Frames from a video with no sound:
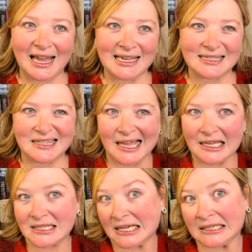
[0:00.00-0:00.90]
as like
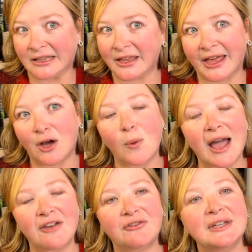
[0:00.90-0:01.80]
technically like a
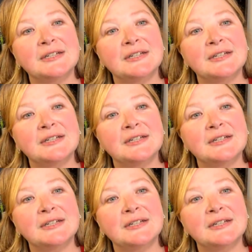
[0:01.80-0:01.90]
wife.